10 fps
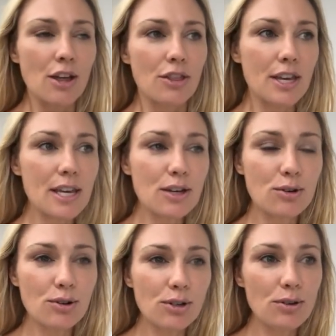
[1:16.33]
The
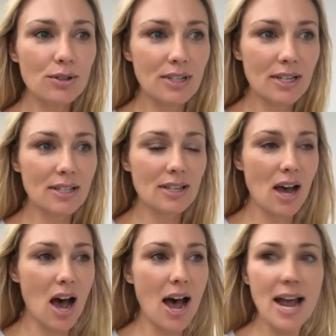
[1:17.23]
good news is
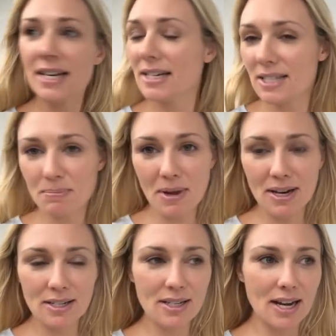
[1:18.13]
I didn't spend